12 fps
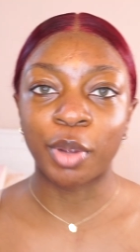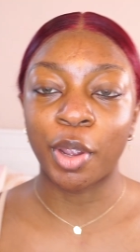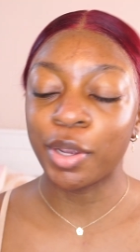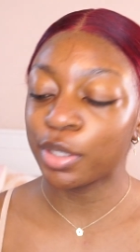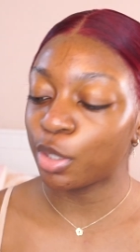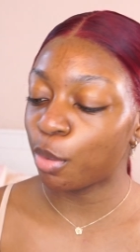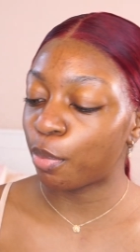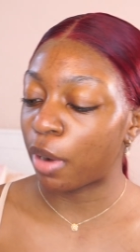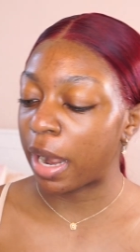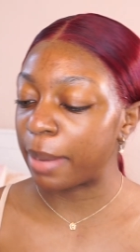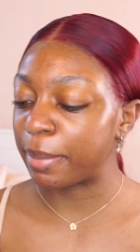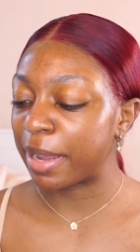going to
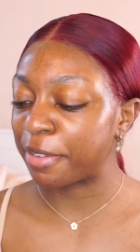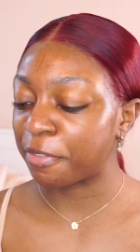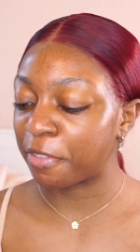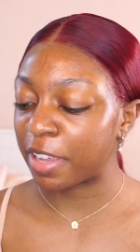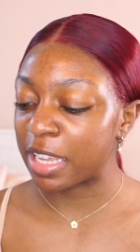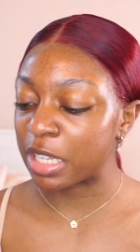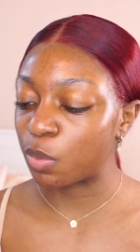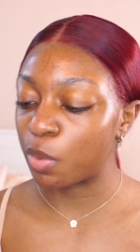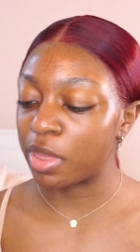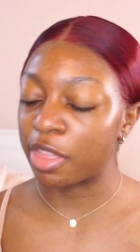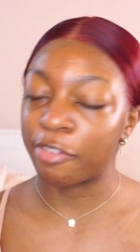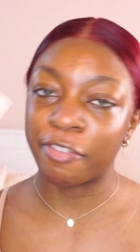prime my face
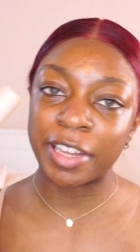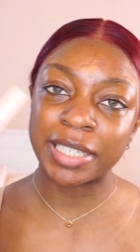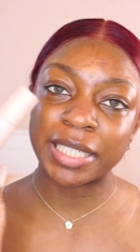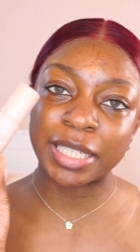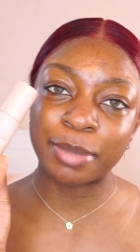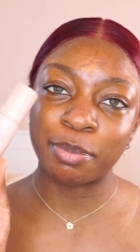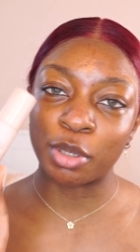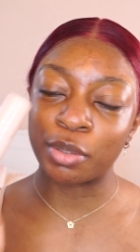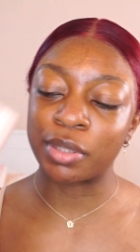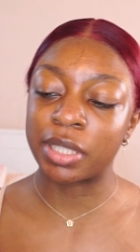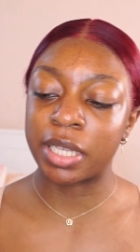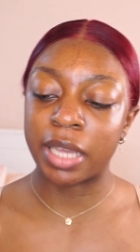with the Fenty
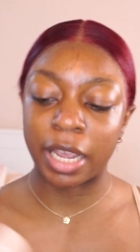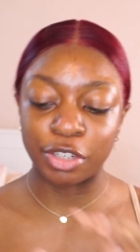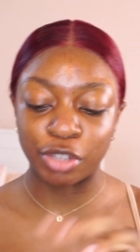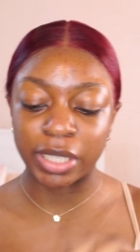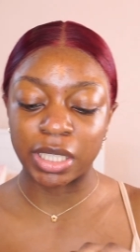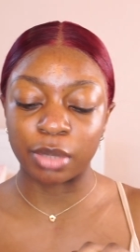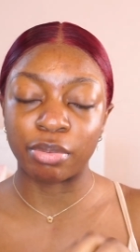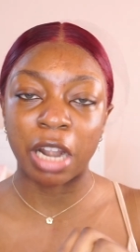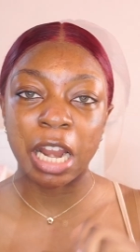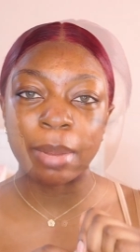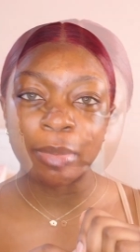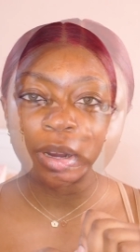Beauty Hydrating
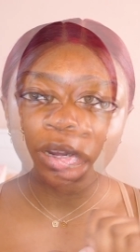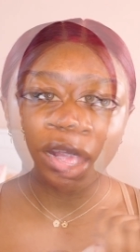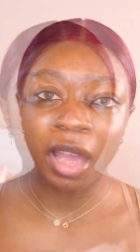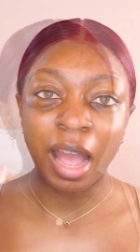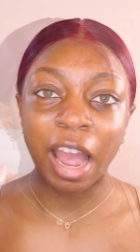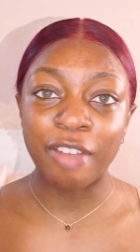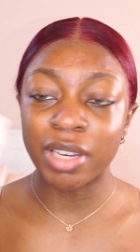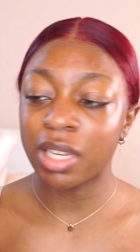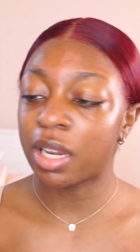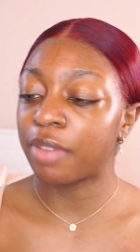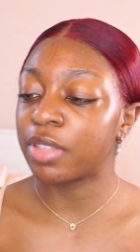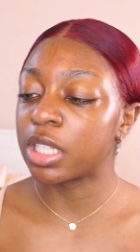Primer. I really
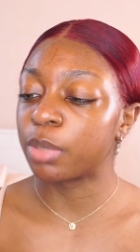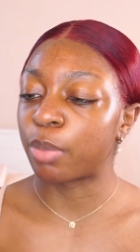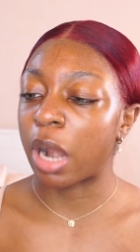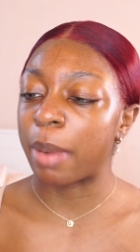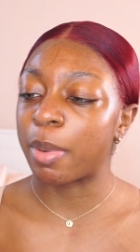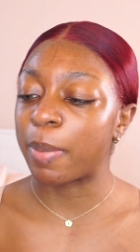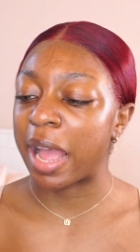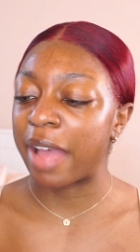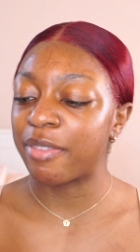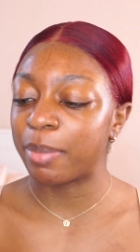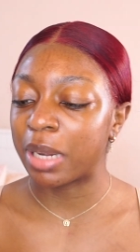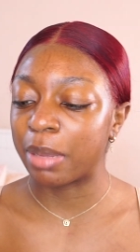love this primer, but I
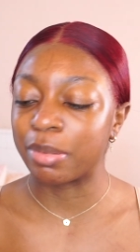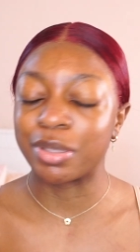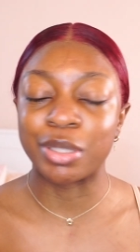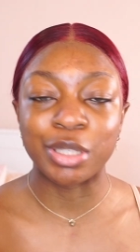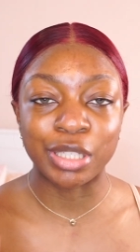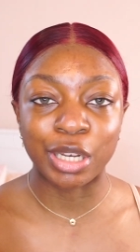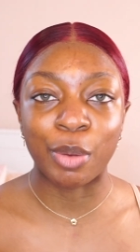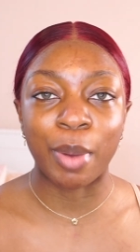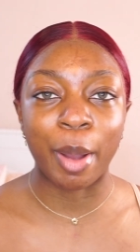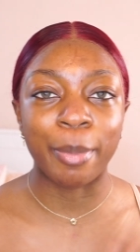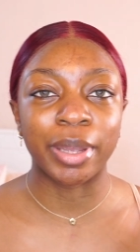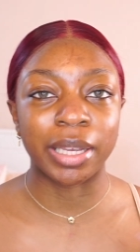haven't been able to use it in a
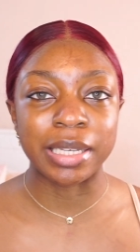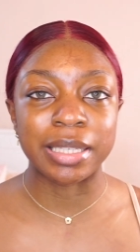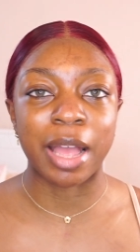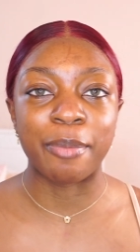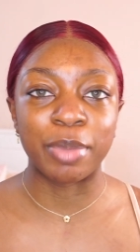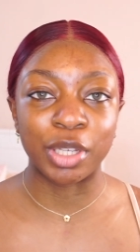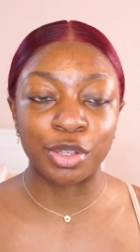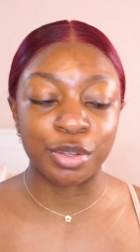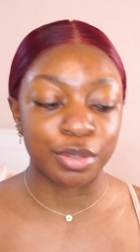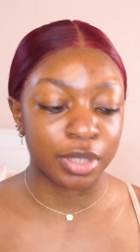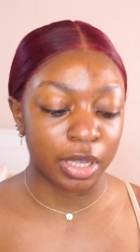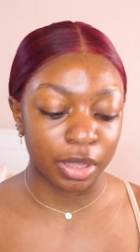while because I've been
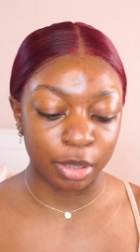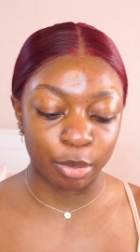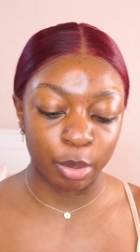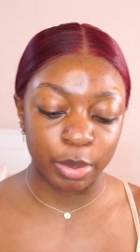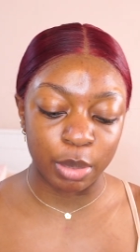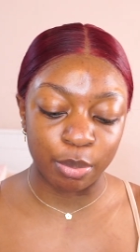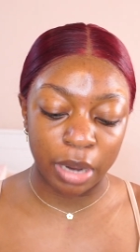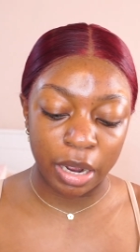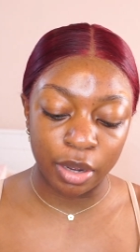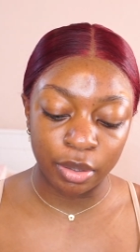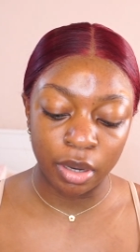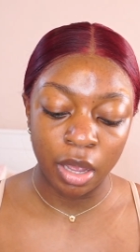using the Bobbi Brown.